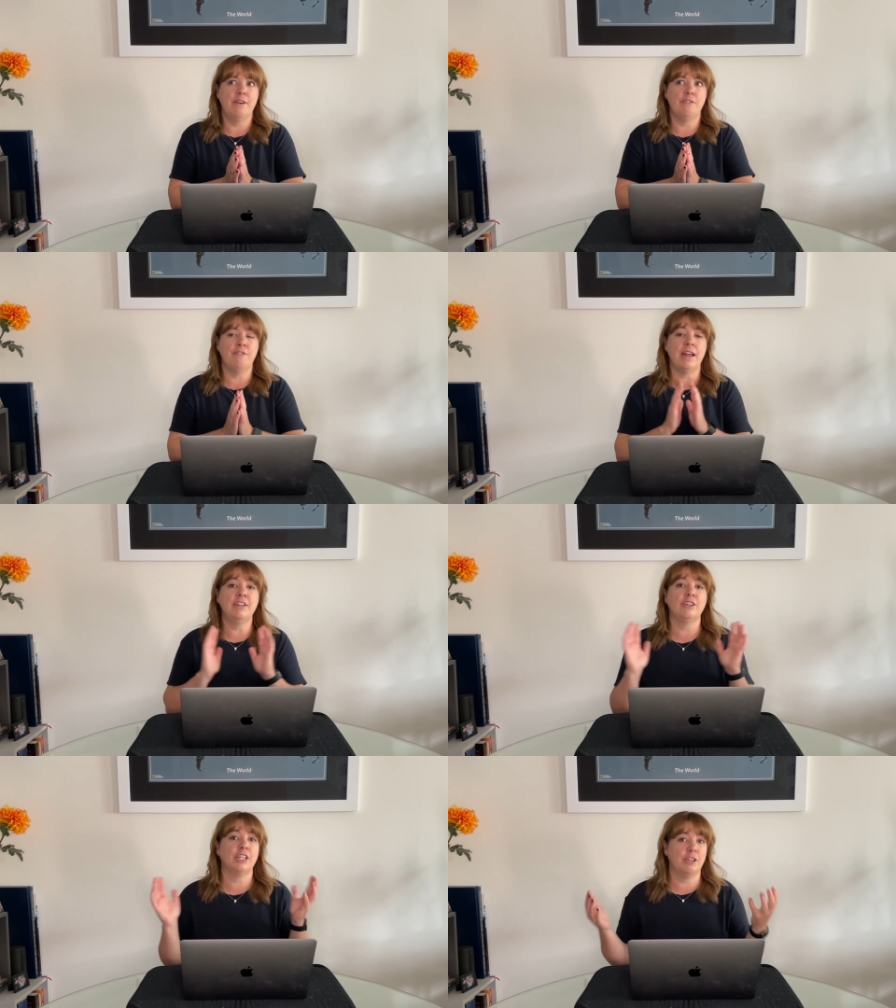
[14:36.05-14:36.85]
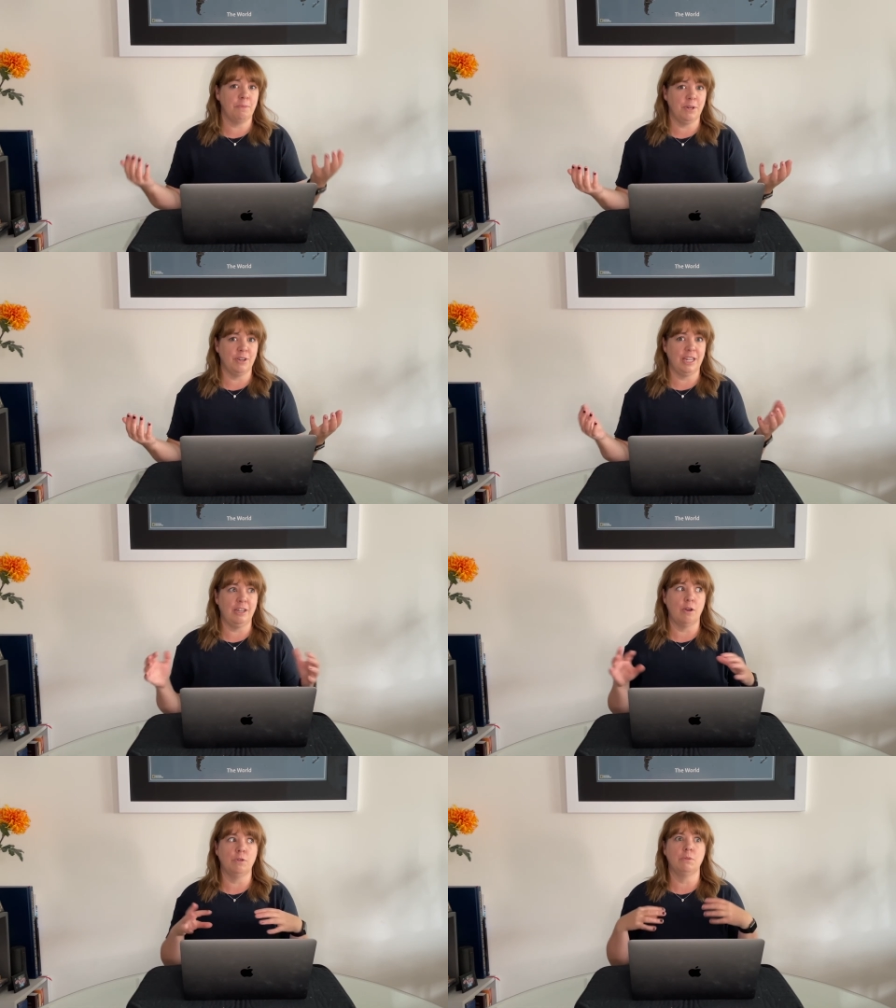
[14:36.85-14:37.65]
vendor community
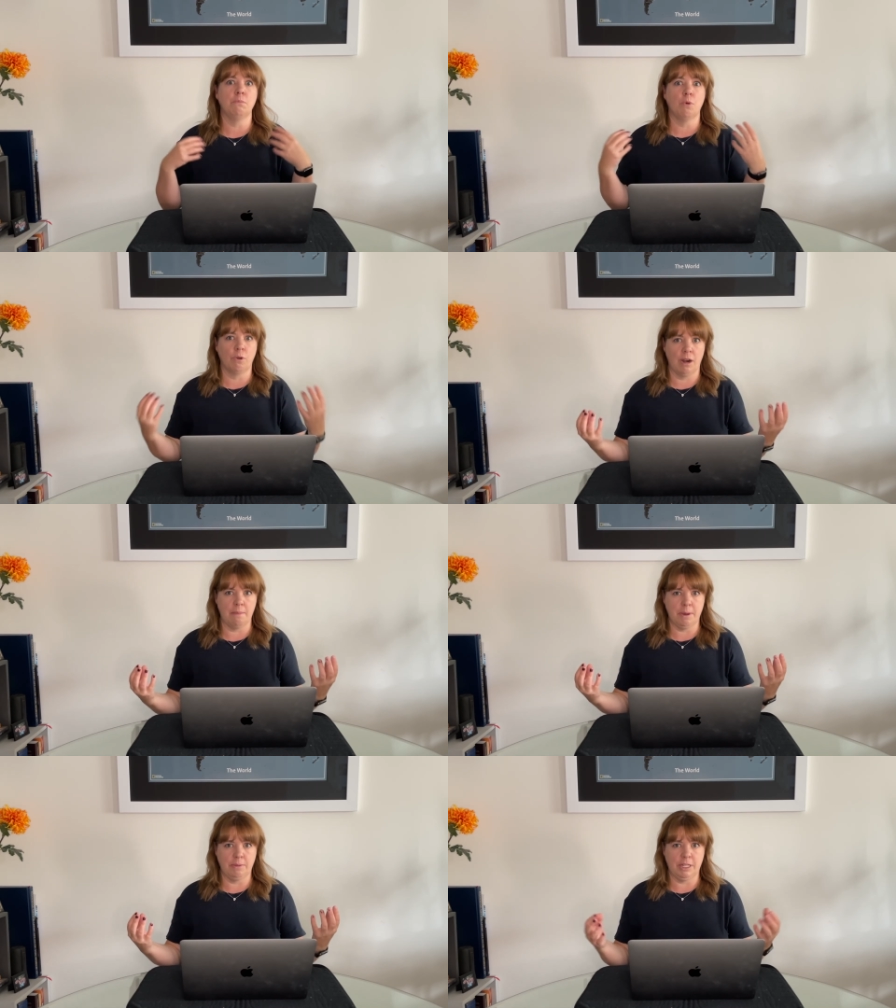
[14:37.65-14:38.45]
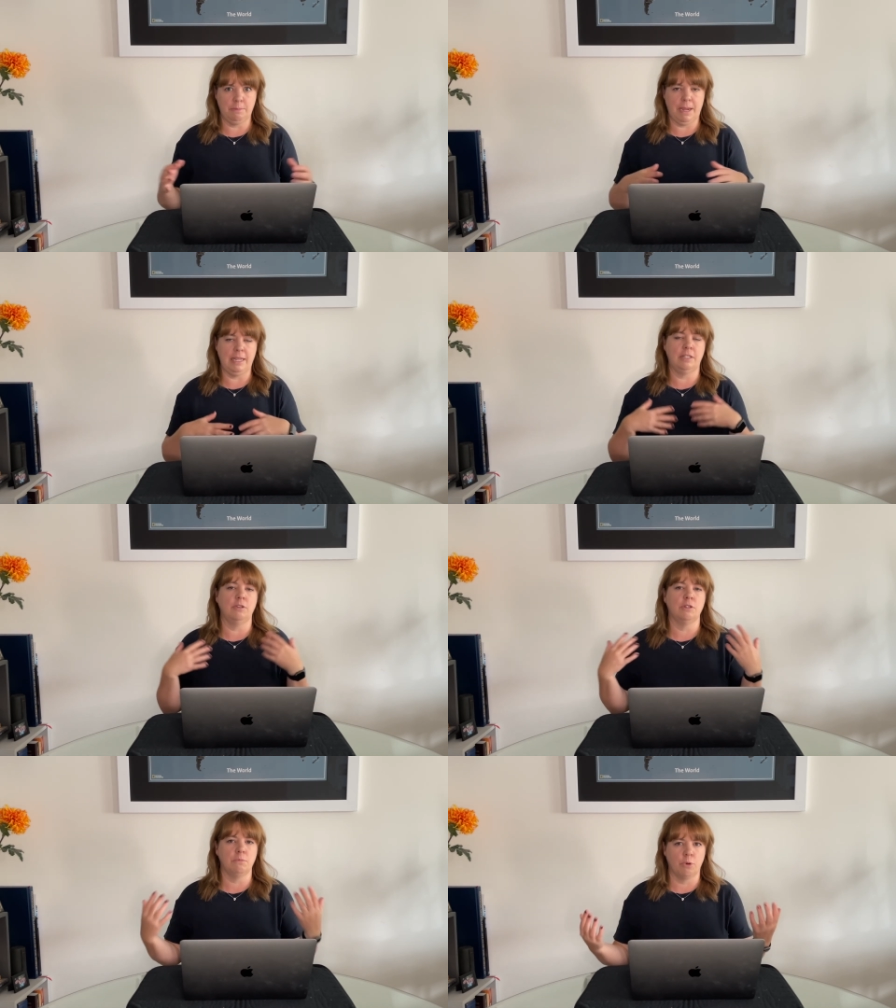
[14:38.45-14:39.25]
knows more about the space,
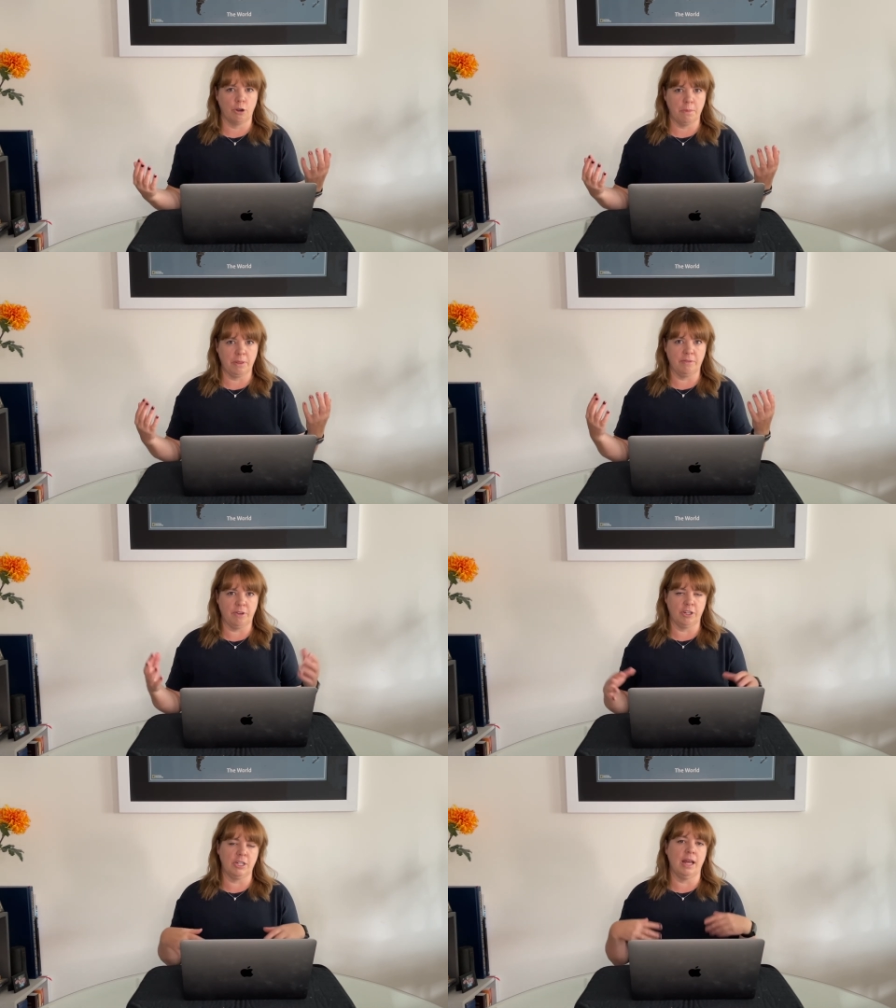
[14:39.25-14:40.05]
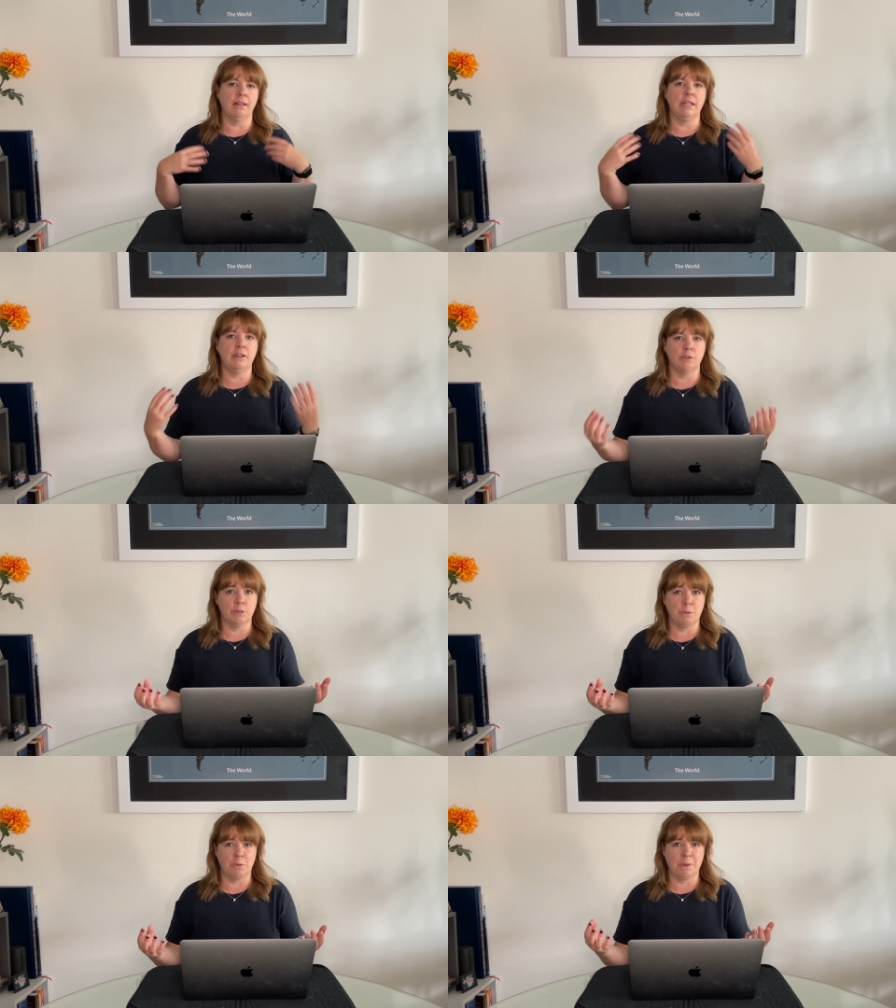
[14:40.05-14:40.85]
knows more about the functionality,
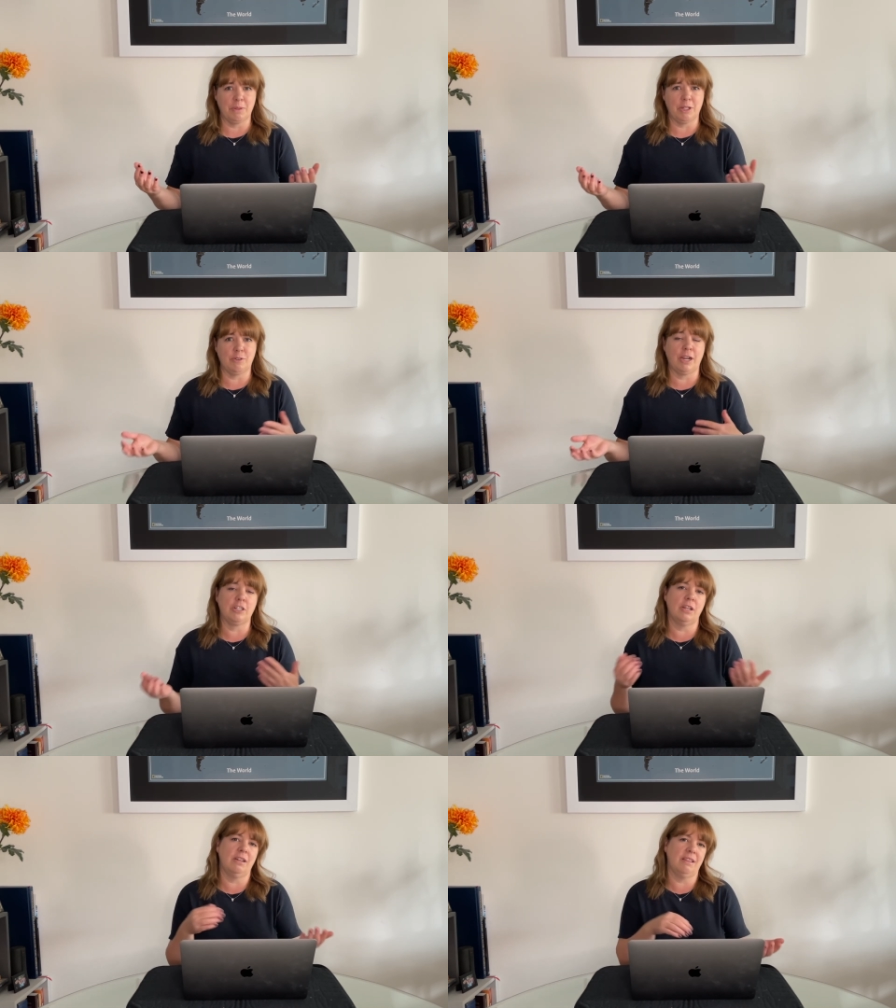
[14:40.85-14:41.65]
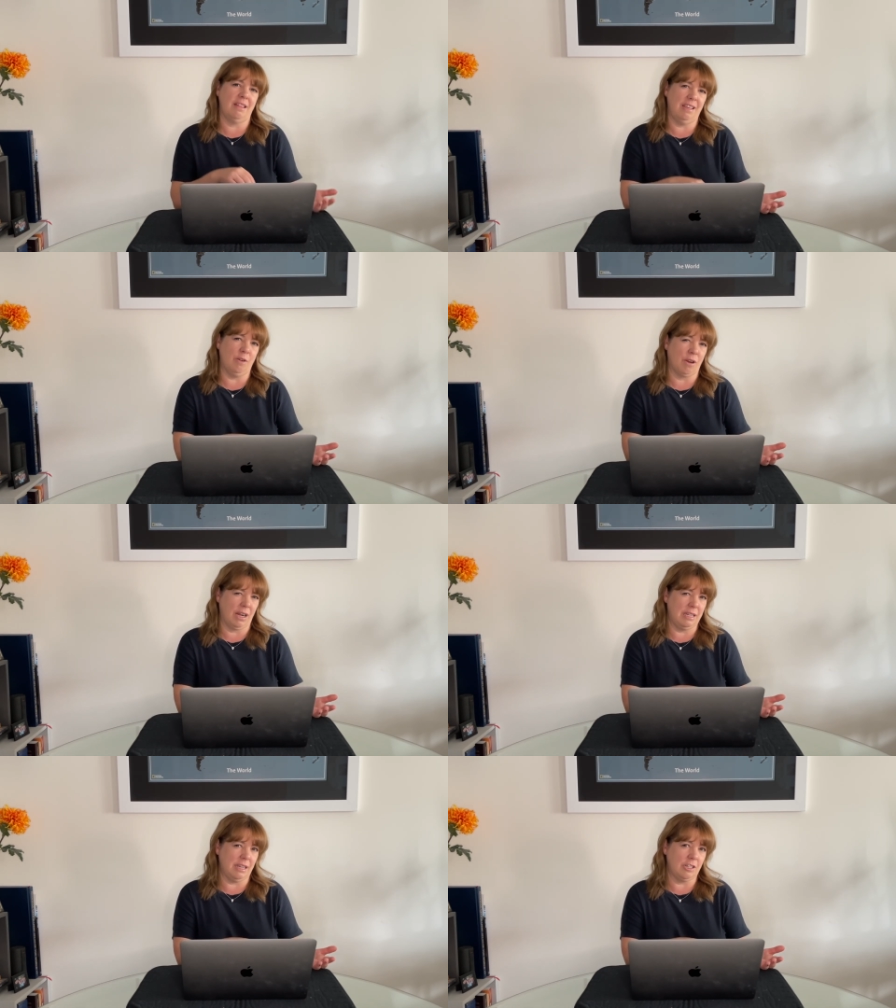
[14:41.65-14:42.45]
knows more about the direction than the
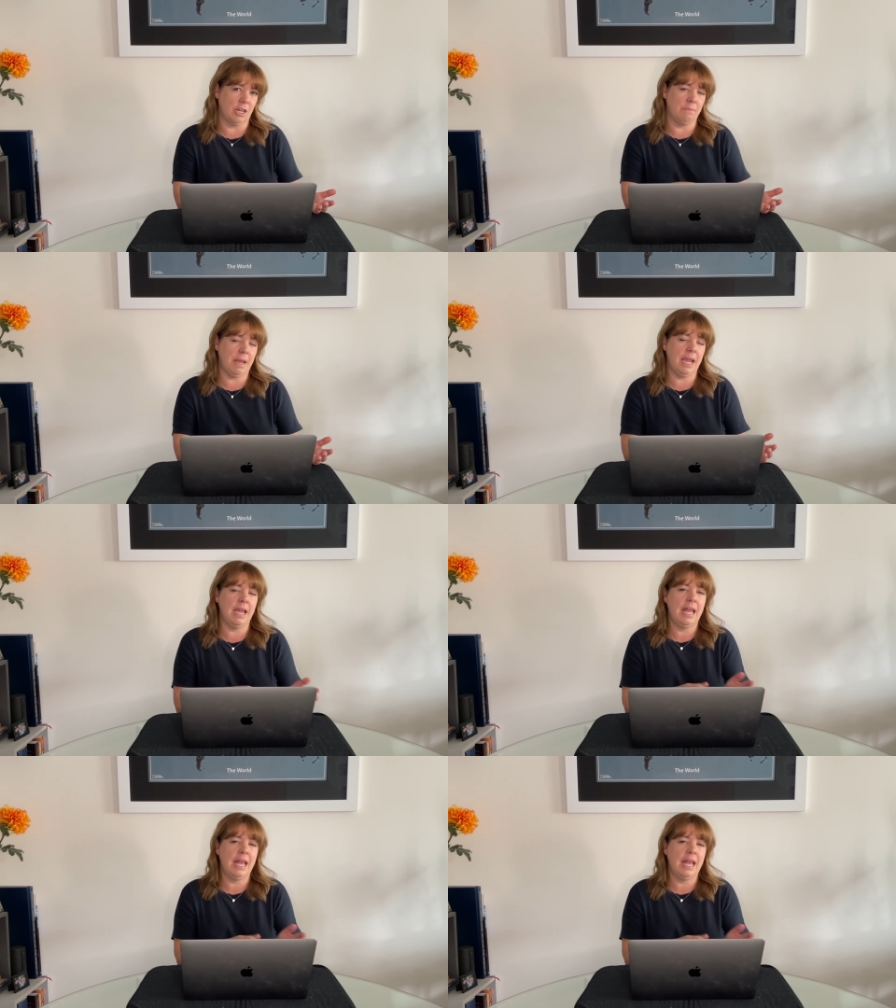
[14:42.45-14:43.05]
organization may.